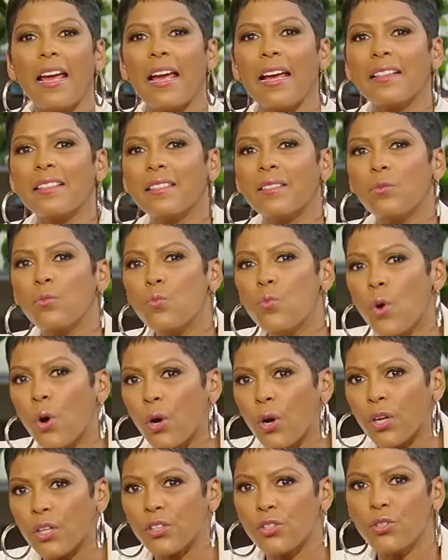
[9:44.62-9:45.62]
at
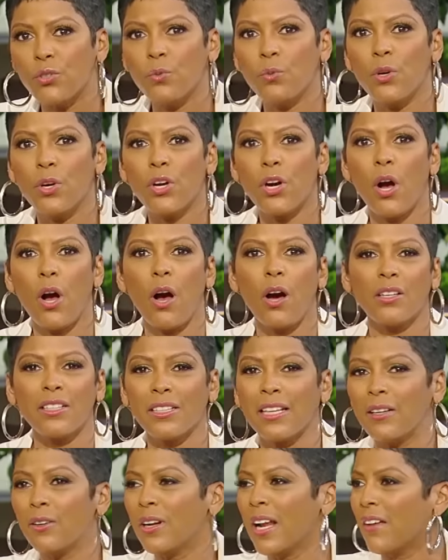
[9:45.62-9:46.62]
work. You will call.
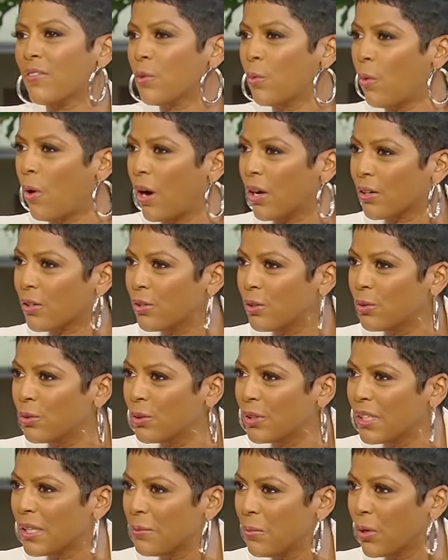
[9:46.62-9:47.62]
They don't have the water
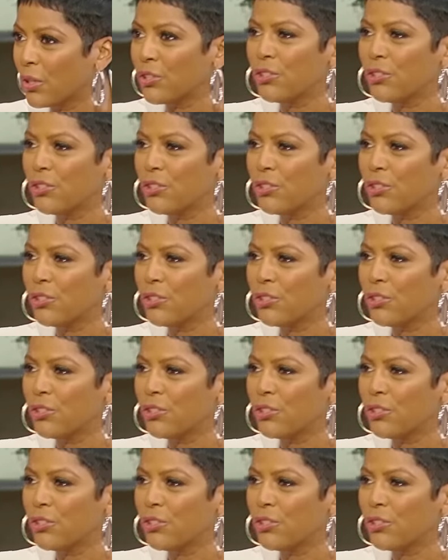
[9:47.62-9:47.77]
cooler anymore.